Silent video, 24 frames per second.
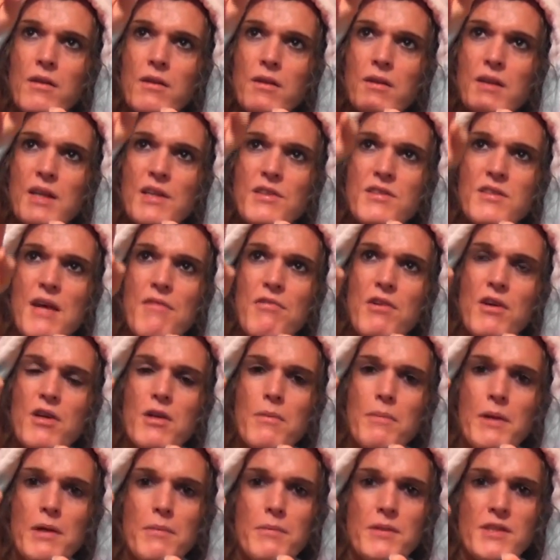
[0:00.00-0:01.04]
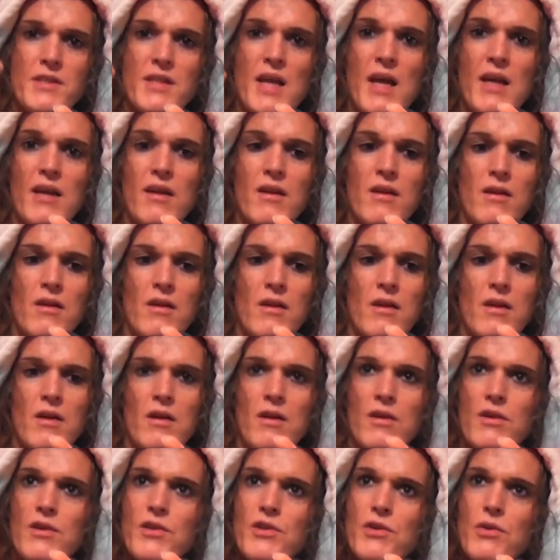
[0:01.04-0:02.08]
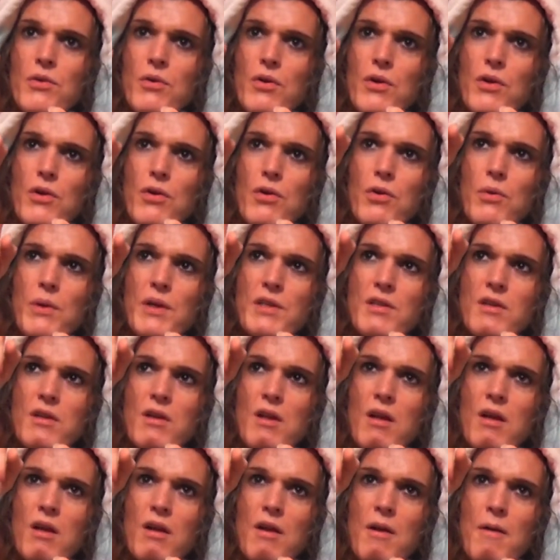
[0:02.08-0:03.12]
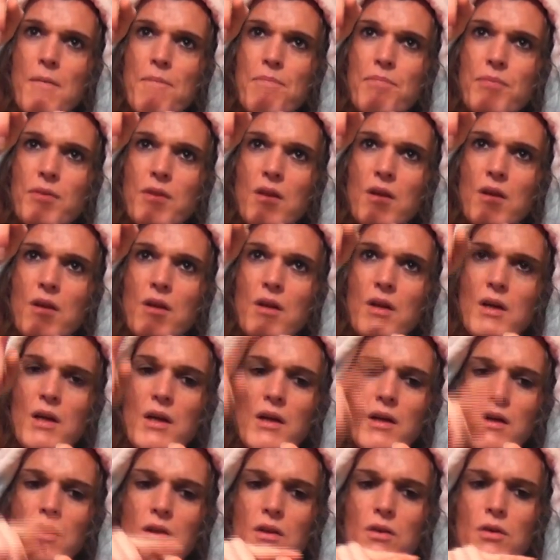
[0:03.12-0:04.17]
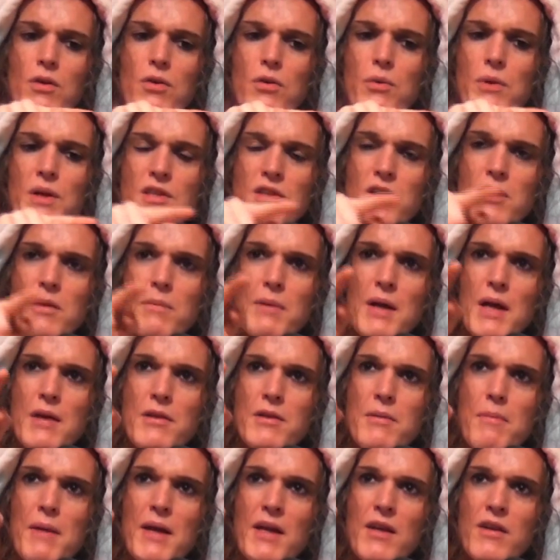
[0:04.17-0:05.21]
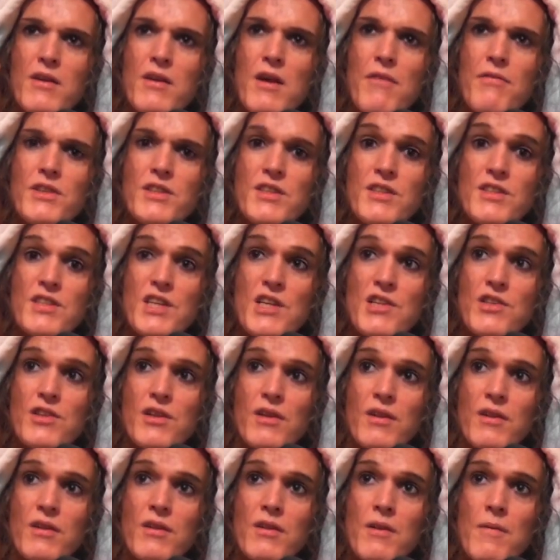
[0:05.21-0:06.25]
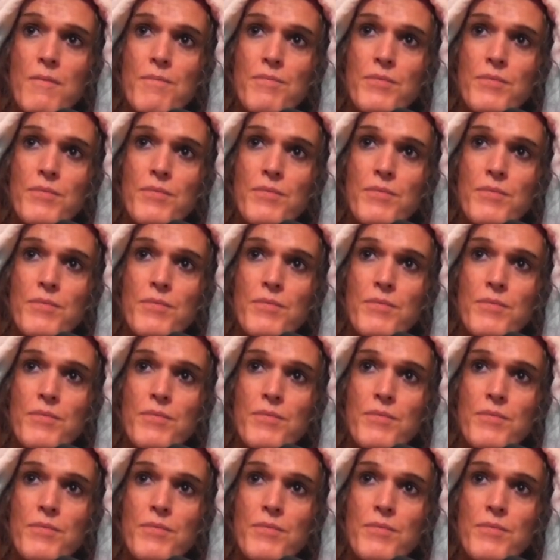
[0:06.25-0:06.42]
there's never going to be a mistake, because you're always going to be able to make another decision.